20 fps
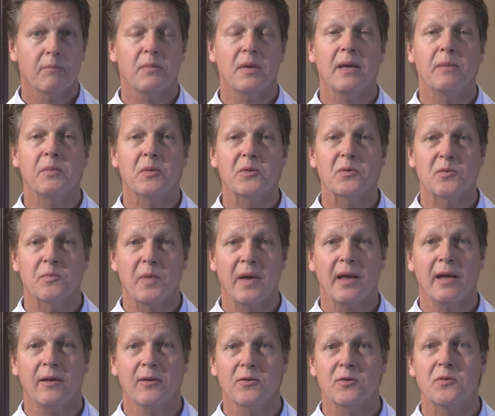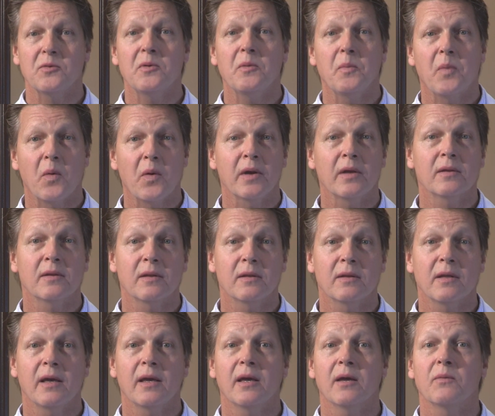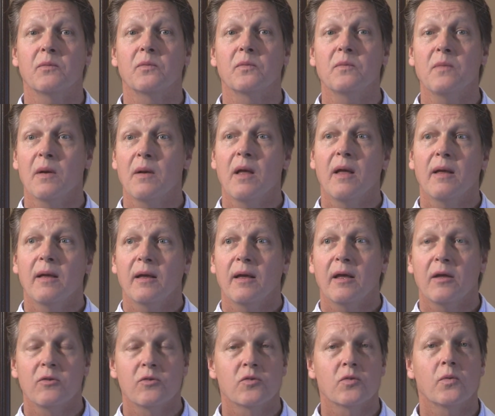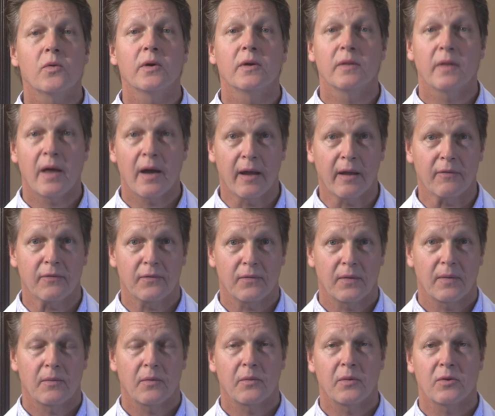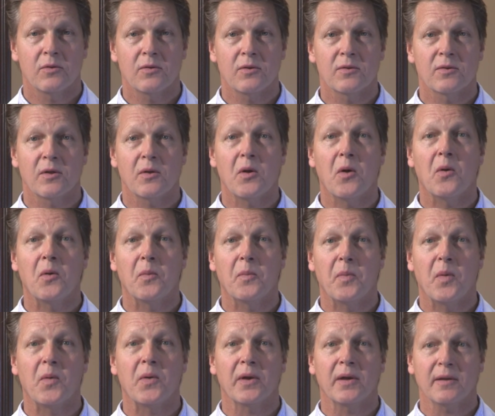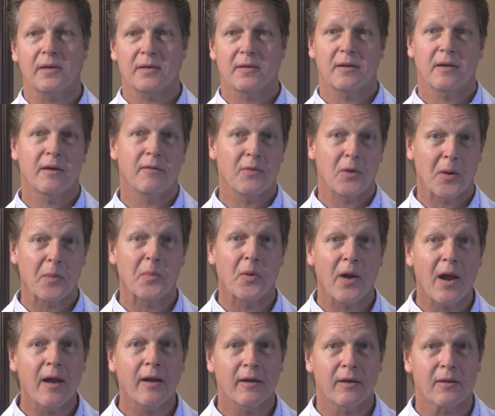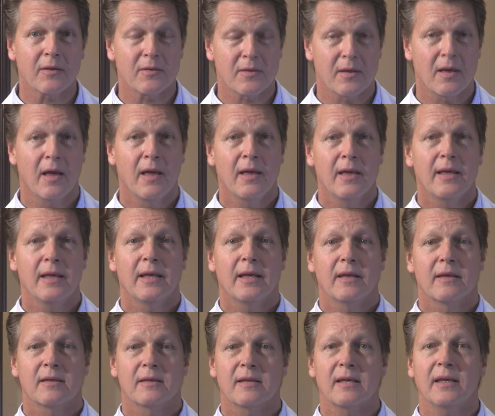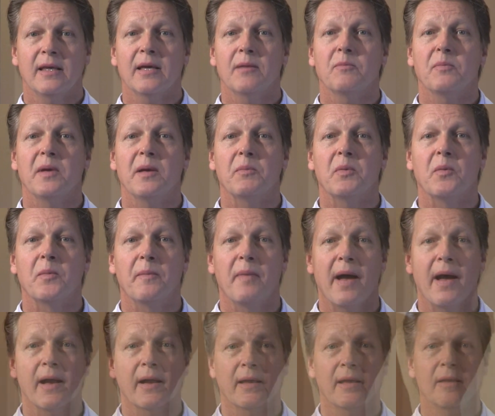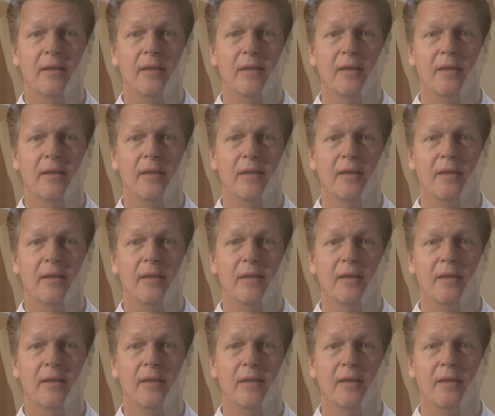people's pain to a point that they can enjoy life, which is the whole point of our practice, is to get people back